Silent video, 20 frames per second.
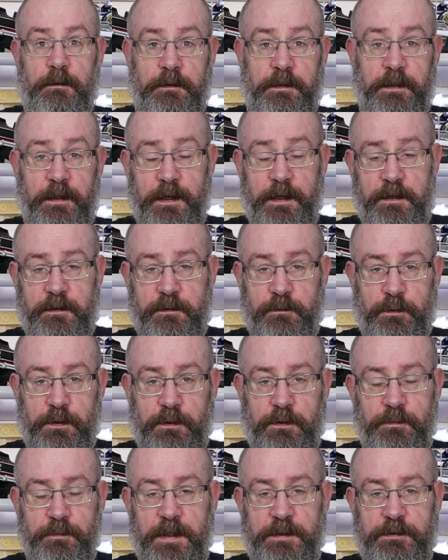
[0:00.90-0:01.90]
G'day,
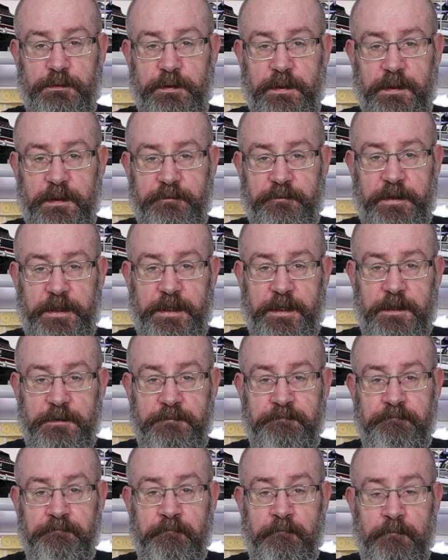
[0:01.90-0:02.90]
welcome back to another
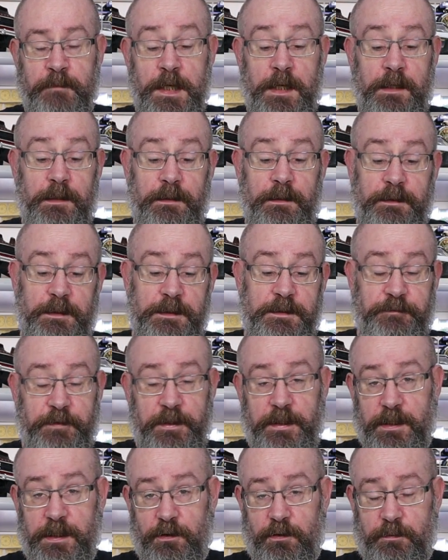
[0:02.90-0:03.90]
video. In this
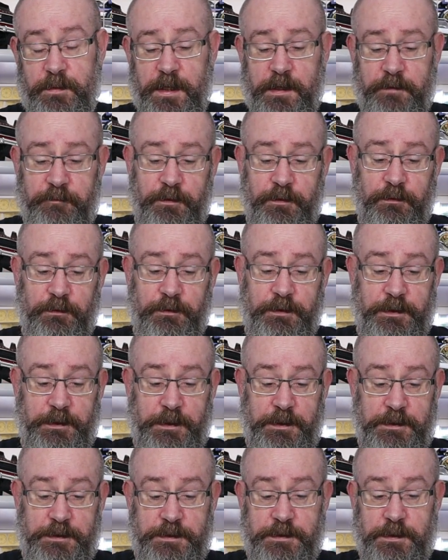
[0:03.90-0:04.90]
video we'll be having a look at
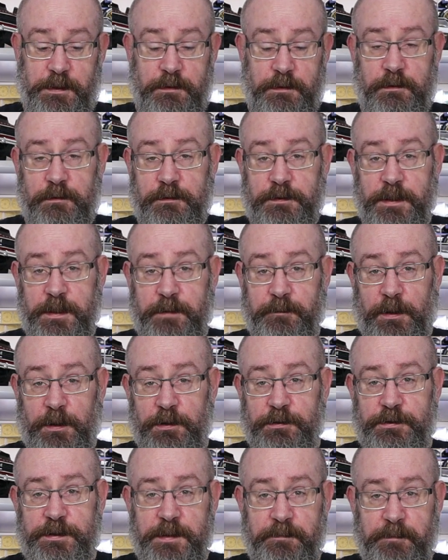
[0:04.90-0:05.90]
this Team
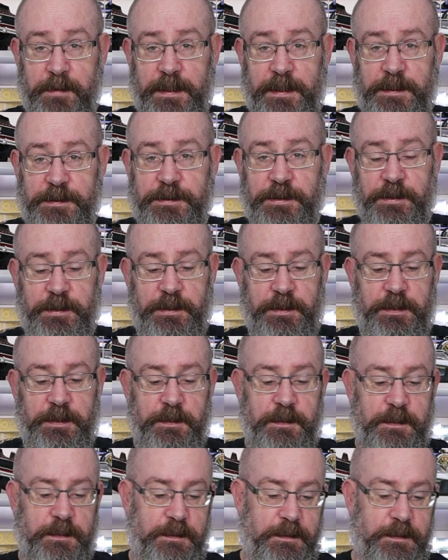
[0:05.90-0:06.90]
Losi Mini-T.